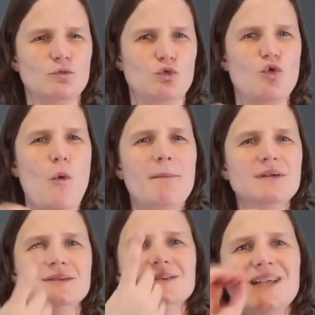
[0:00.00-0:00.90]
and
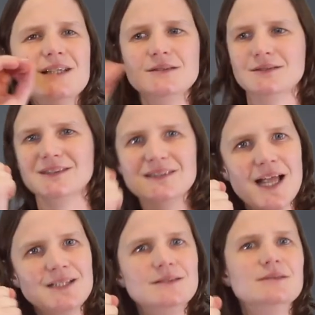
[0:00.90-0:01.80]
some gestures
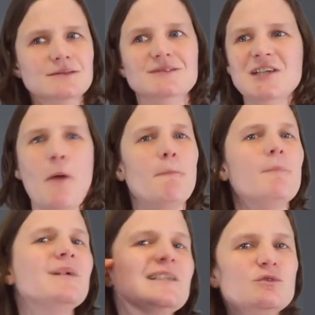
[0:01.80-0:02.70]
used
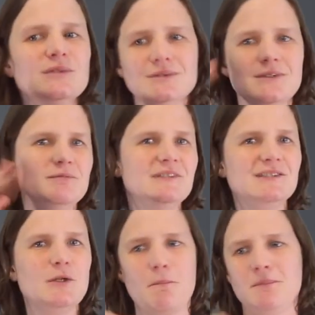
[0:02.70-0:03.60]
are the same for
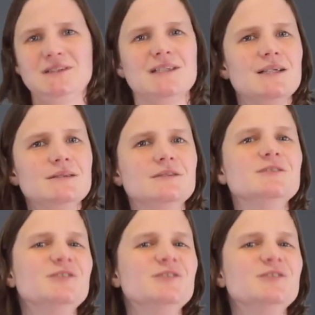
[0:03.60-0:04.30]
both hearing and deaf.